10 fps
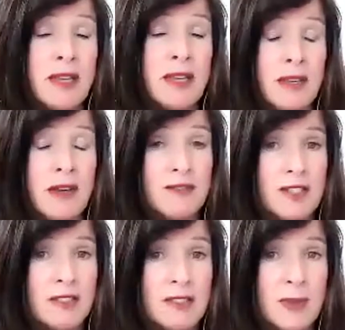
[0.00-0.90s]
of
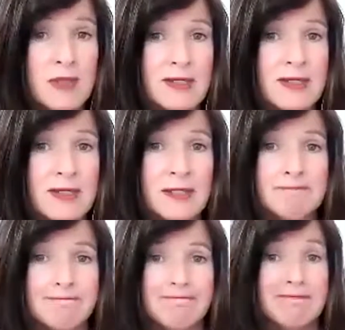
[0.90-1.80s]
conspiracy.
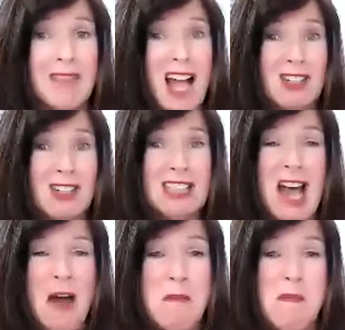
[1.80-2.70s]
I looked it
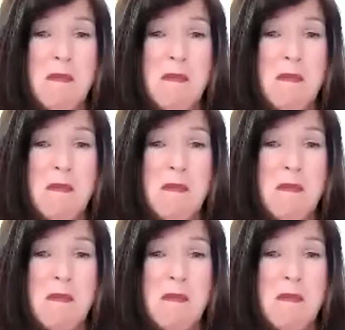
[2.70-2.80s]
up.